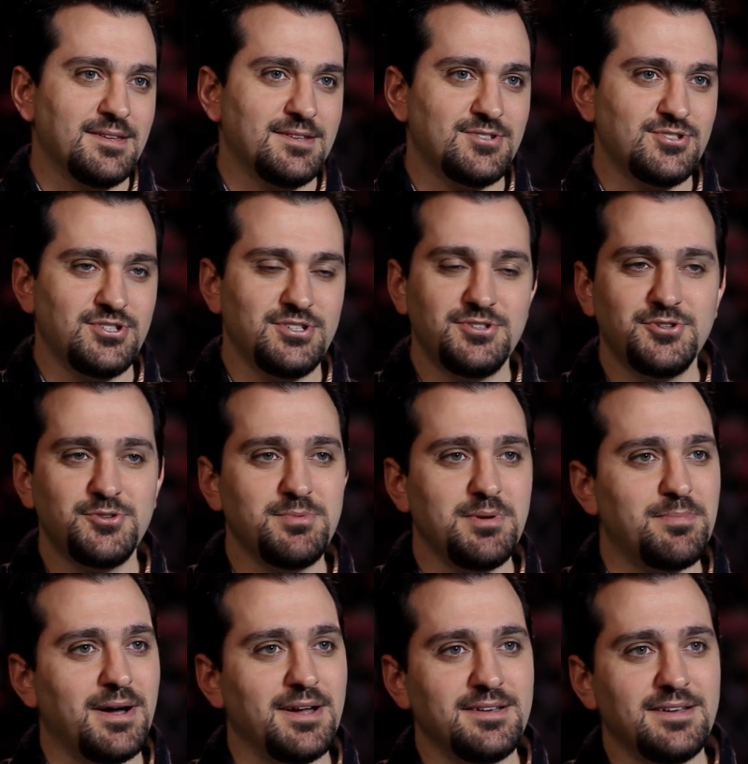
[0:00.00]
She knew me
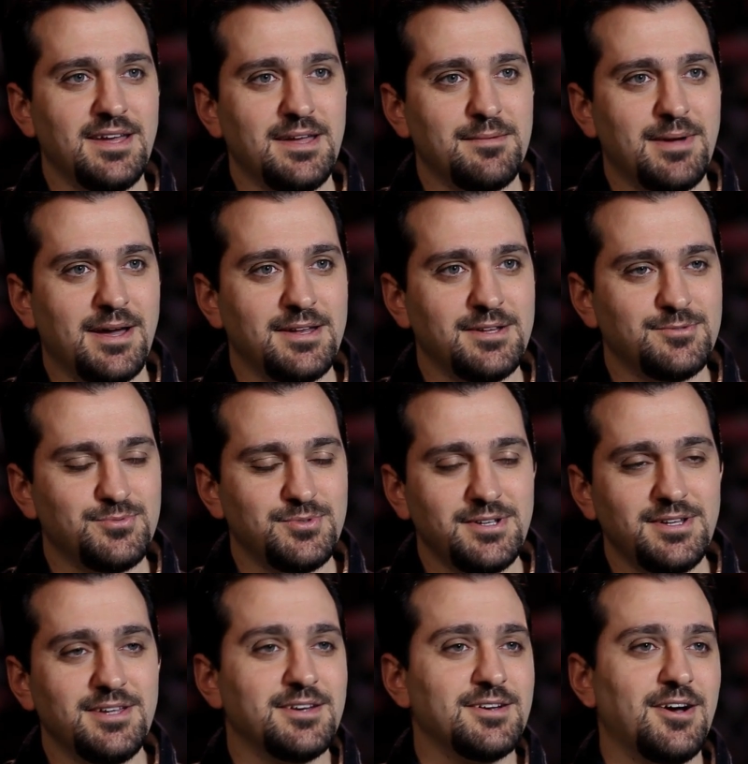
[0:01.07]
by name, and it
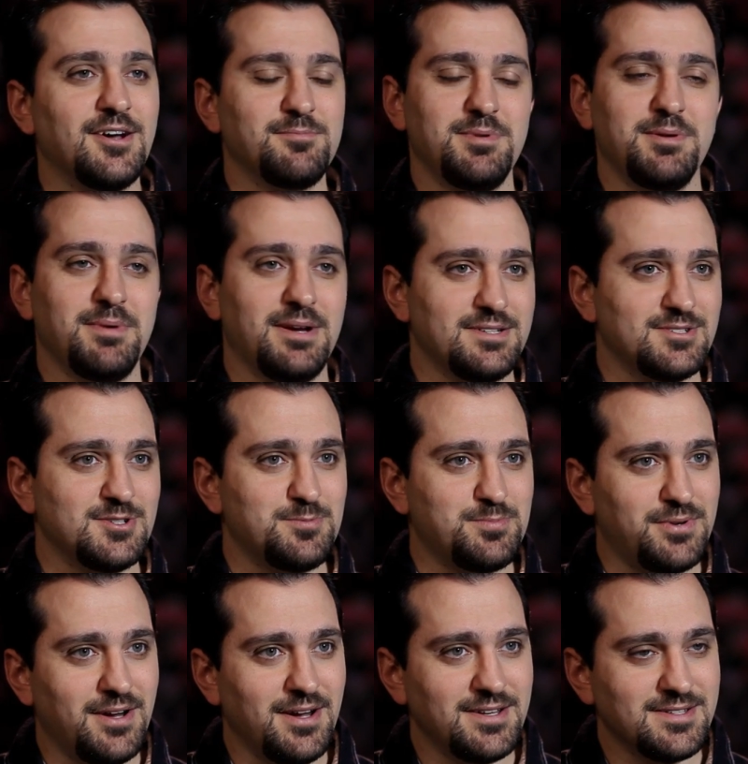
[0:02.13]
really caught me by
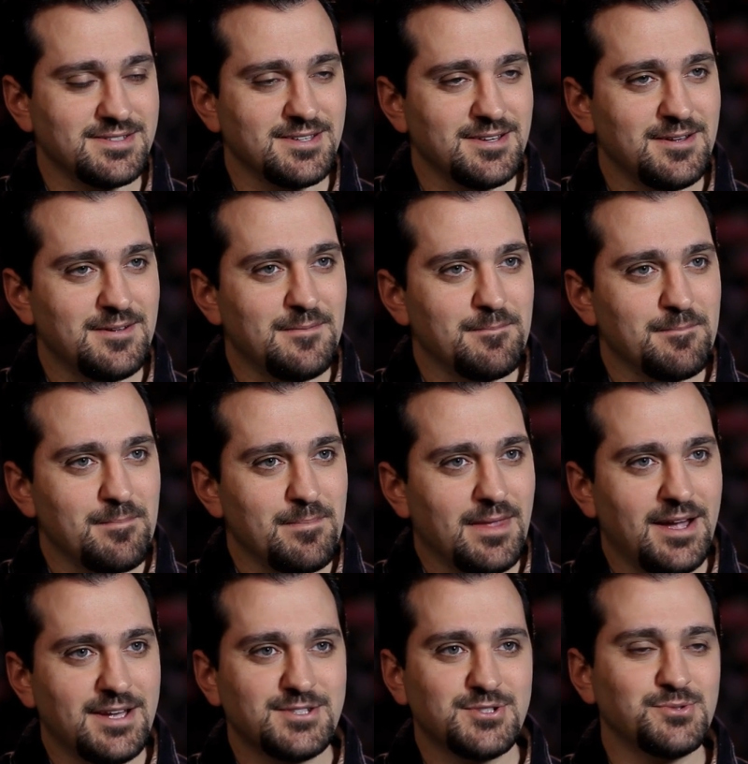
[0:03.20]
surprise.
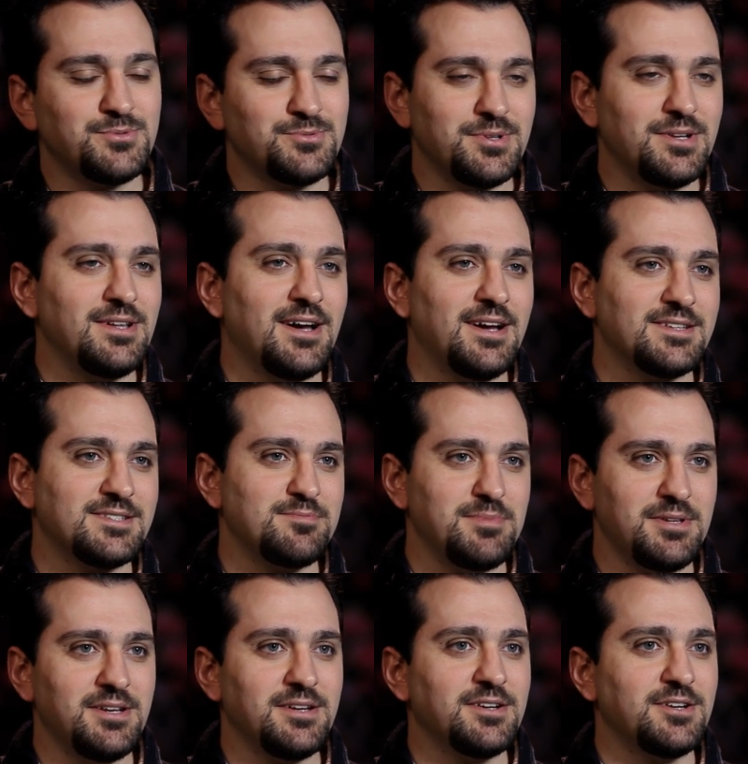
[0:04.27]
I soon realized
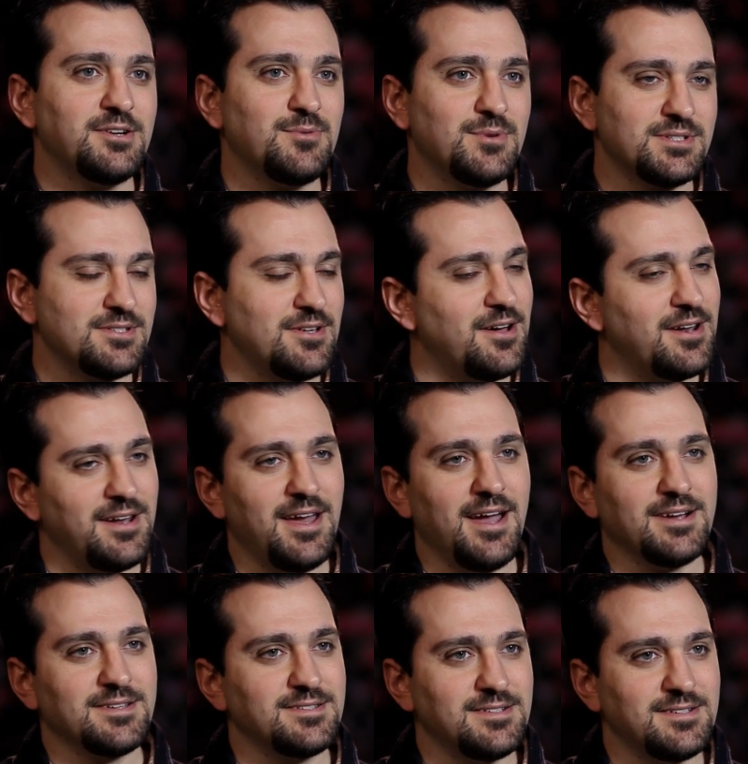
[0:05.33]
meeting her was not an
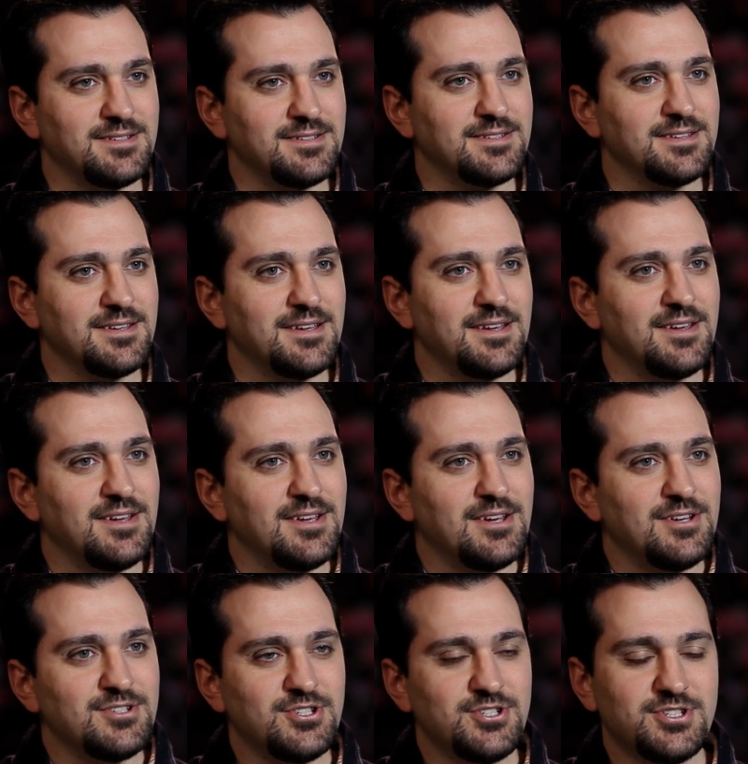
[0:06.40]
accident.
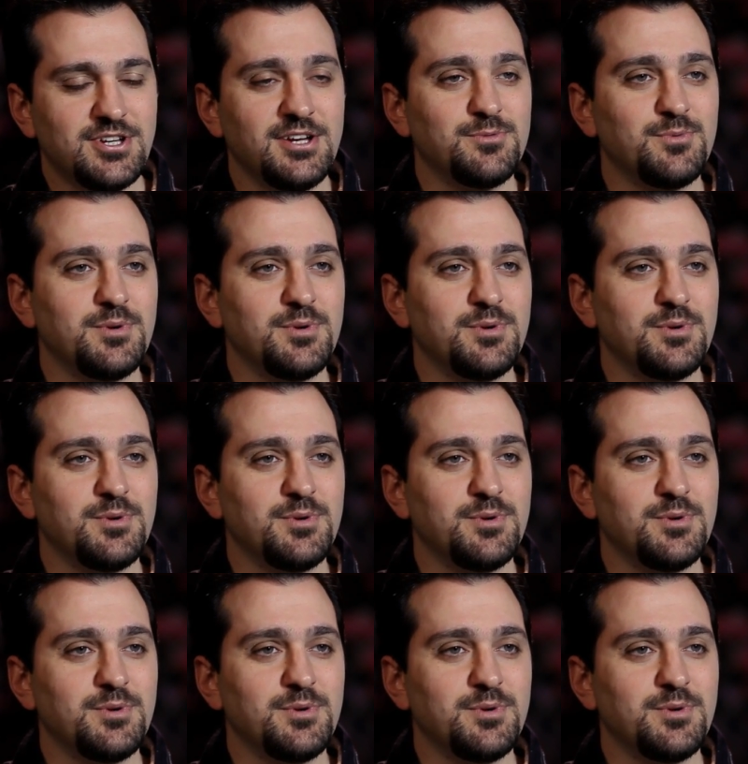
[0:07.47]
She shared